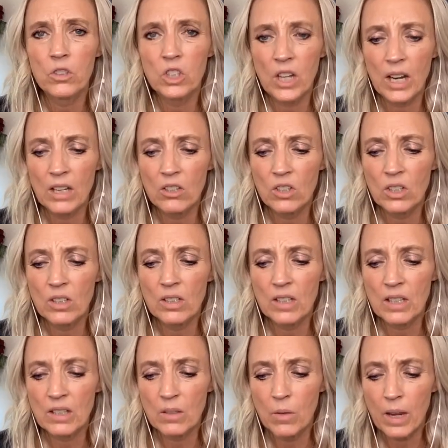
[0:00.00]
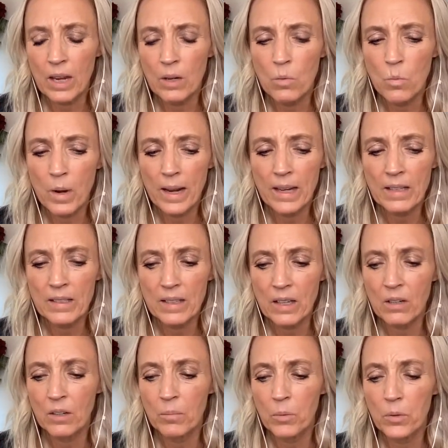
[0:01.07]
changes in, in ways that
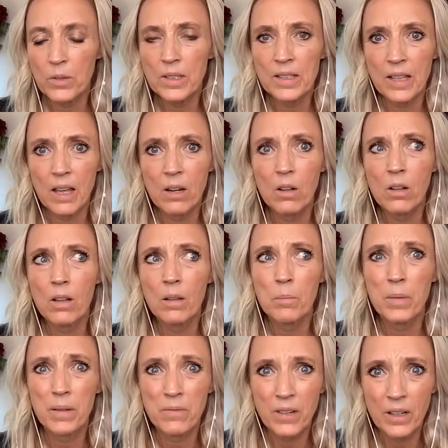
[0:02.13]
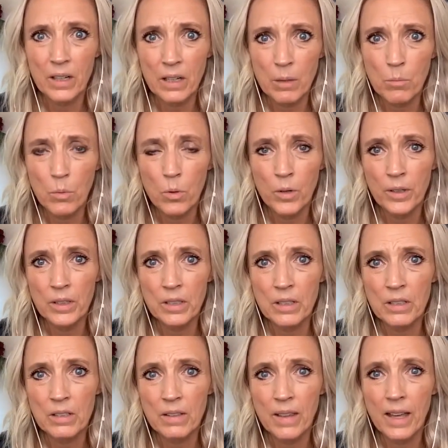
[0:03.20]
are both subtle but very important.
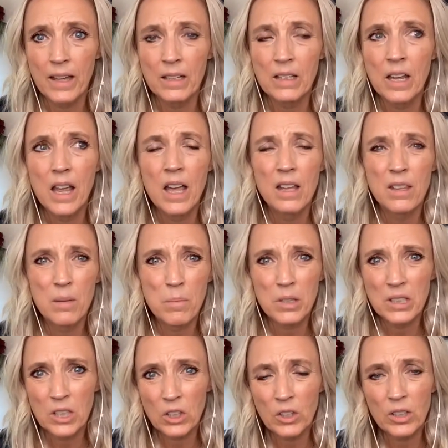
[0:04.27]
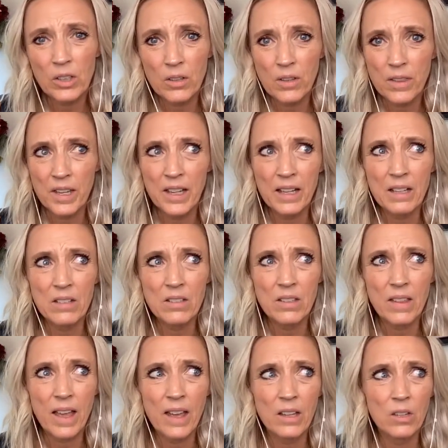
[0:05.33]
That the material things
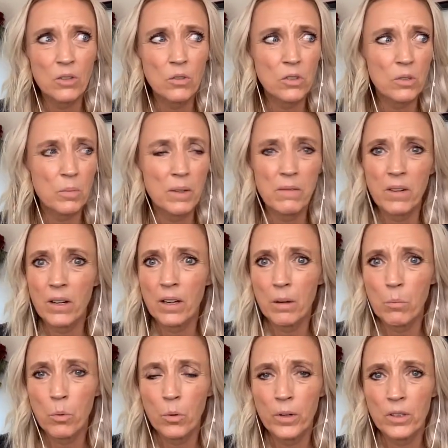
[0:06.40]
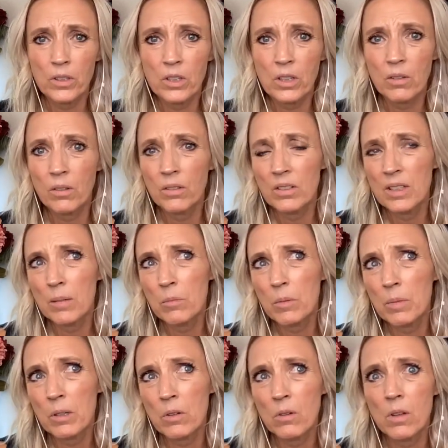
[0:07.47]
that used to be very important to you seem to
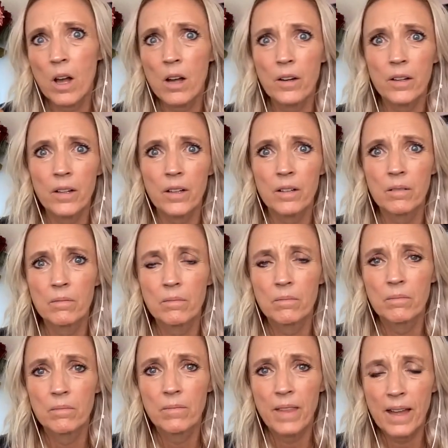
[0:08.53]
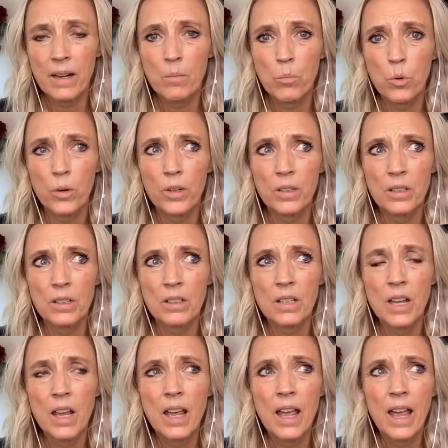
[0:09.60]
be no longer that important.
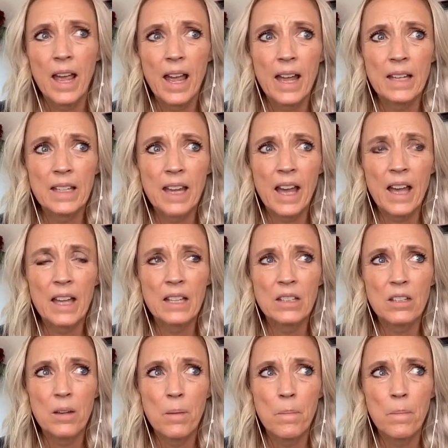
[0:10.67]
And yet,